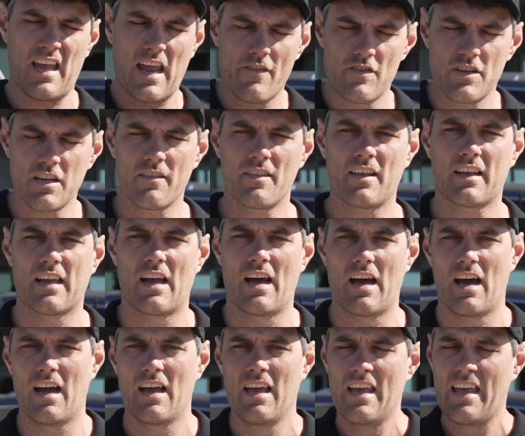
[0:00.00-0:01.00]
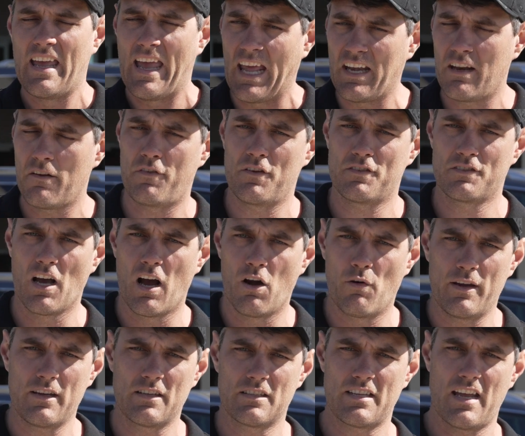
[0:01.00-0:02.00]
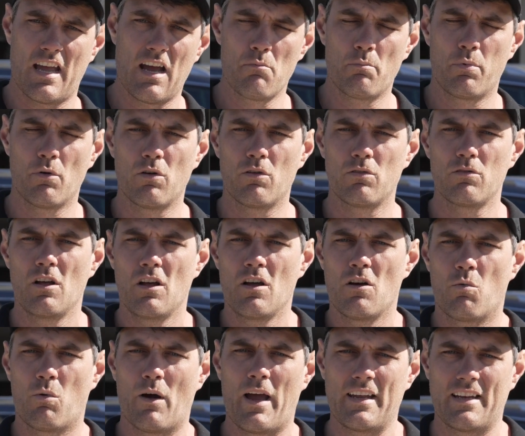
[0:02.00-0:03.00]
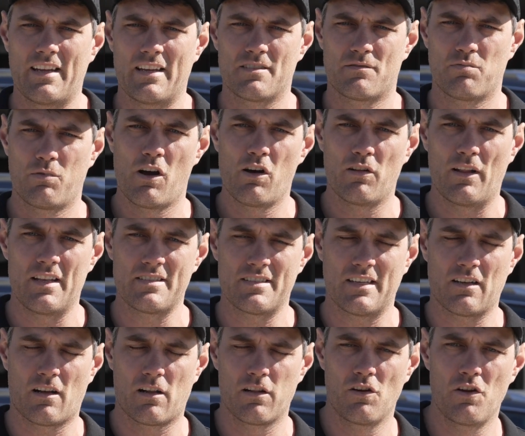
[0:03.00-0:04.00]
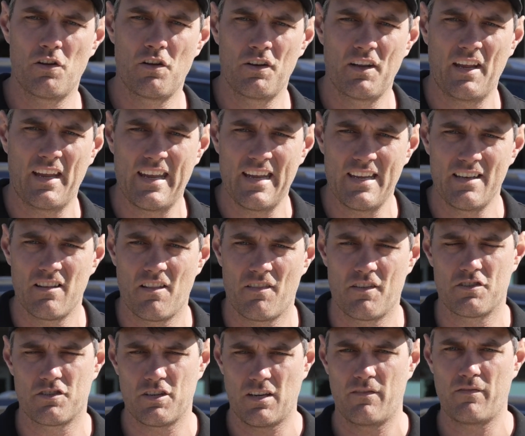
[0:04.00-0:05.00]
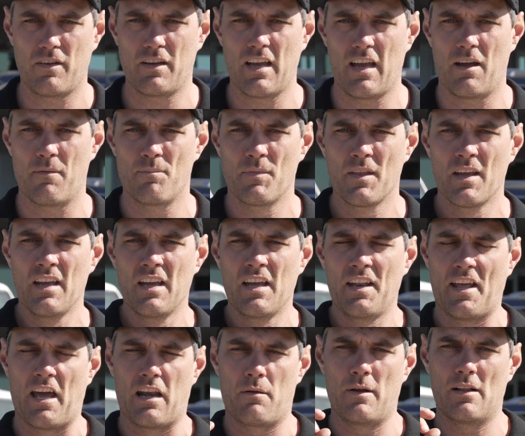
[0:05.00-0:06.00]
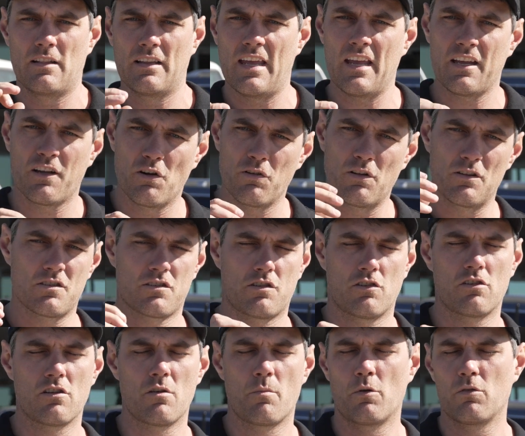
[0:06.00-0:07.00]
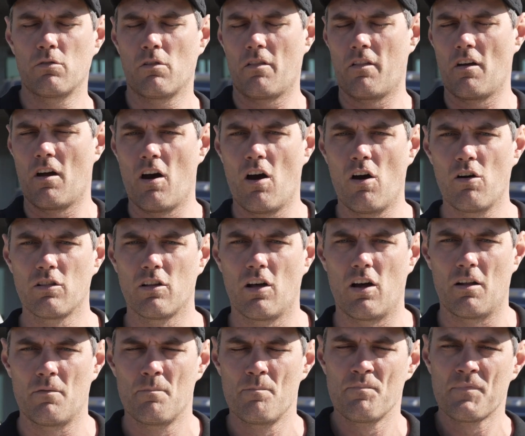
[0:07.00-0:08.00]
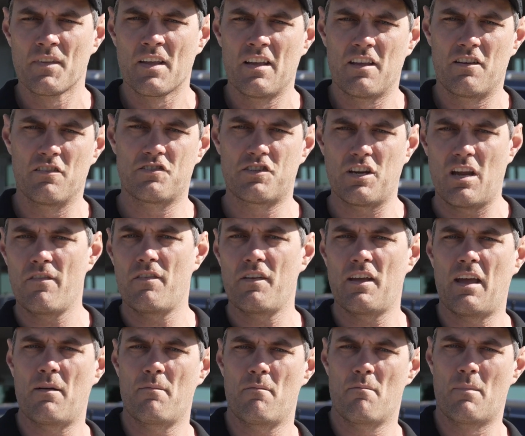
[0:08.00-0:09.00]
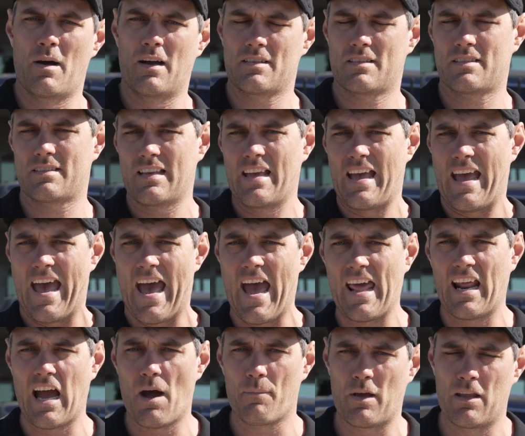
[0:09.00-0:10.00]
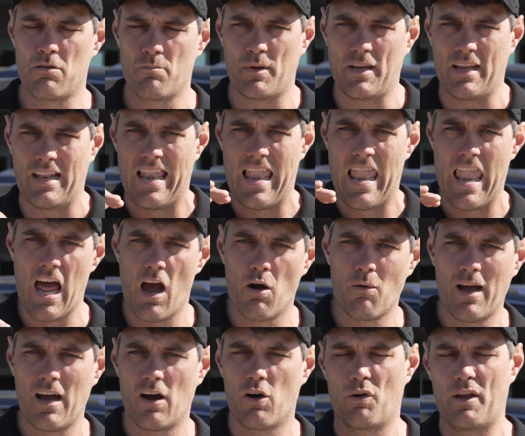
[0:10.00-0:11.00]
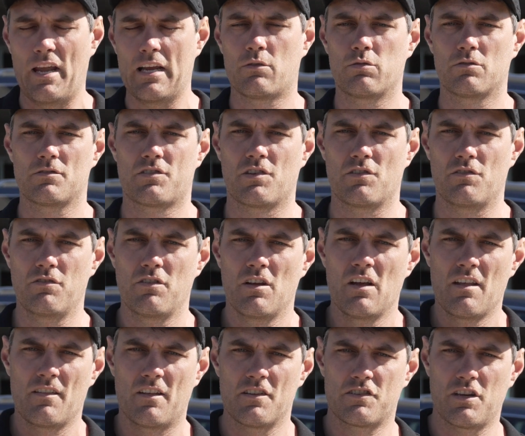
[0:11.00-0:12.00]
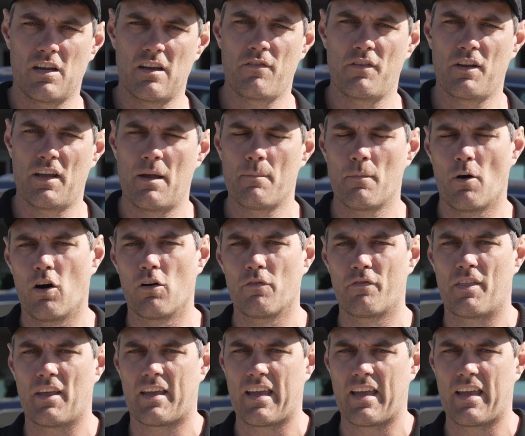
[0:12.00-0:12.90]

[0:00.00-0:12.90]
everything in the car, and if you're towing, downball weight as well is included in the GVM. Now to be legal, insurable, the whole lot, your GVM must add up and be lower or equal to the GVM of the